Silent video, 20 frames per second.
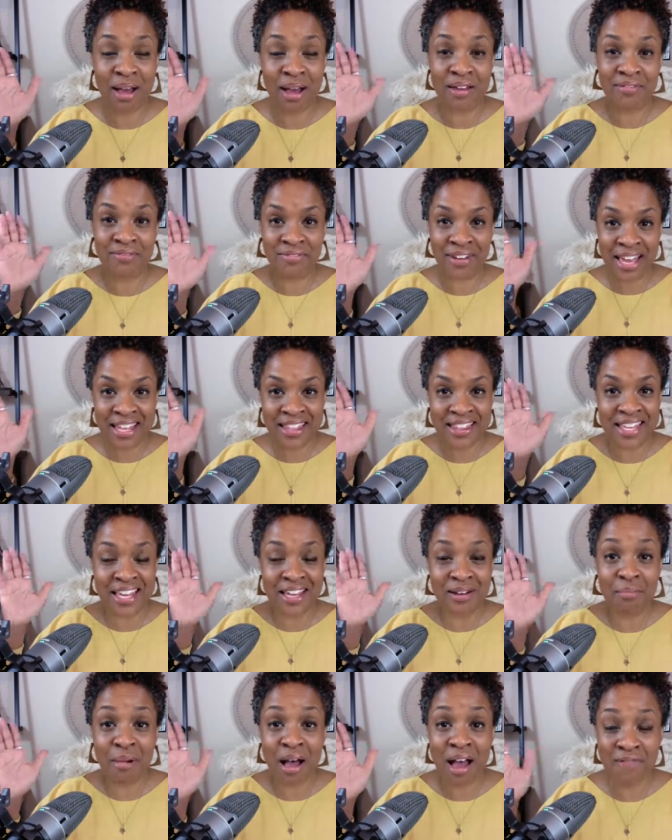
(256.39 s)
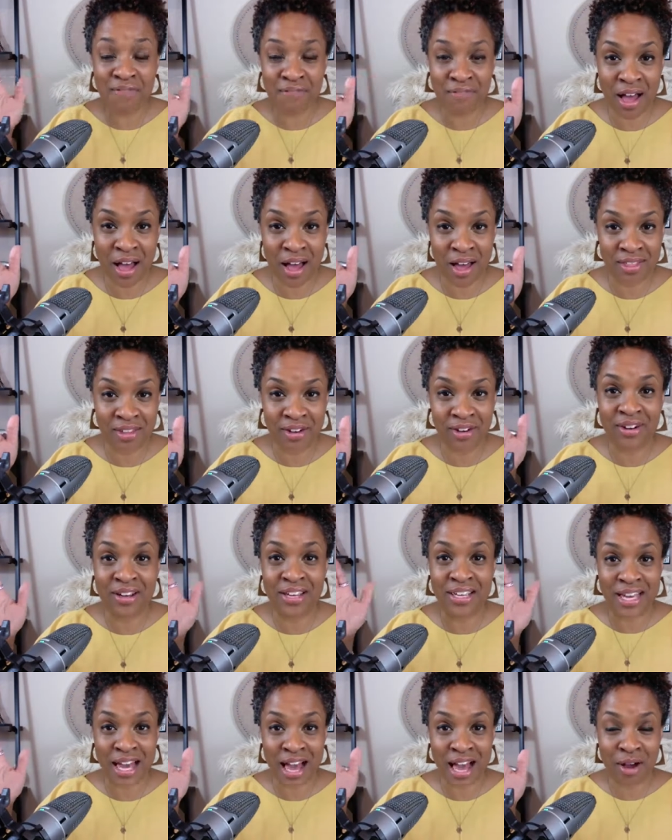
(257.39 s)
my faith in my Father,
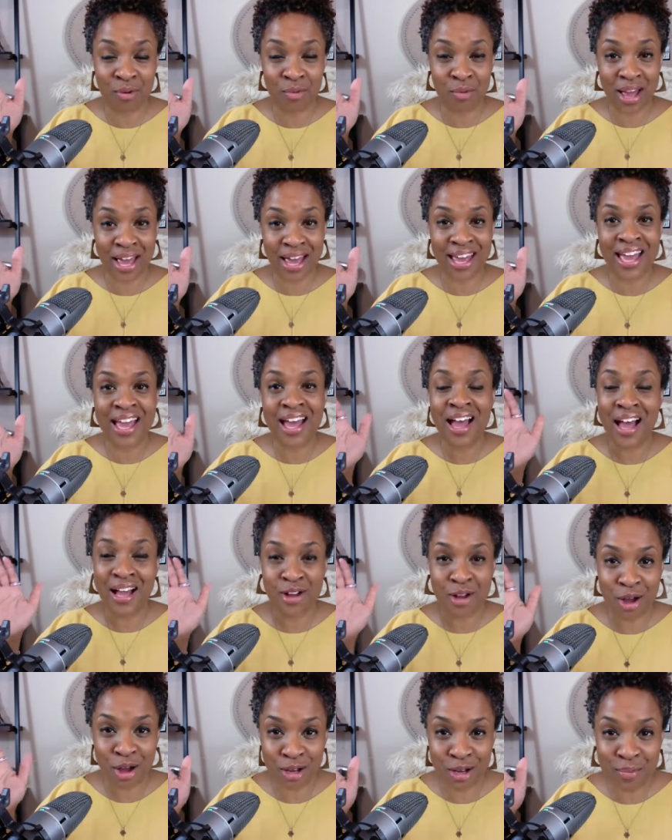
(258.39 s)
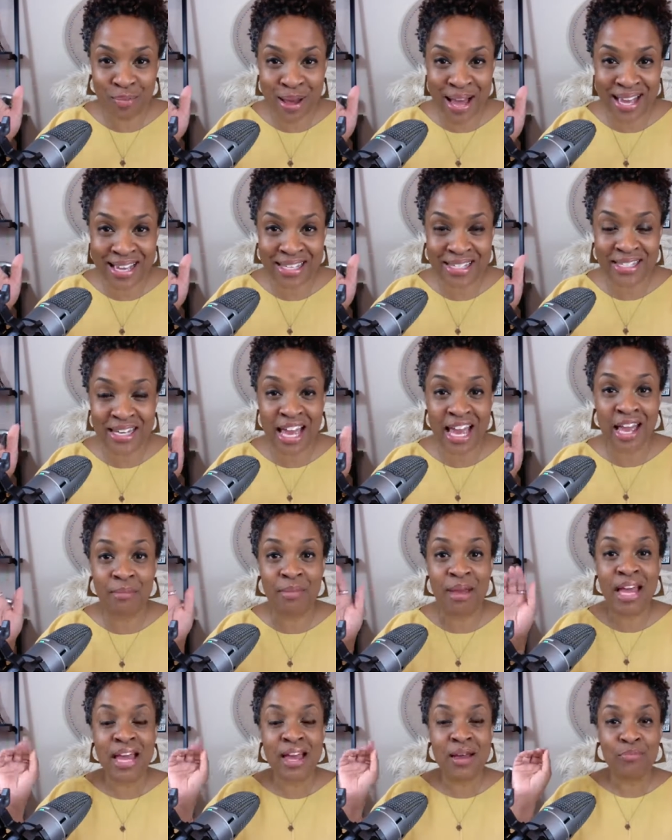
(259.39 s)
Yahweh. I call him by his name.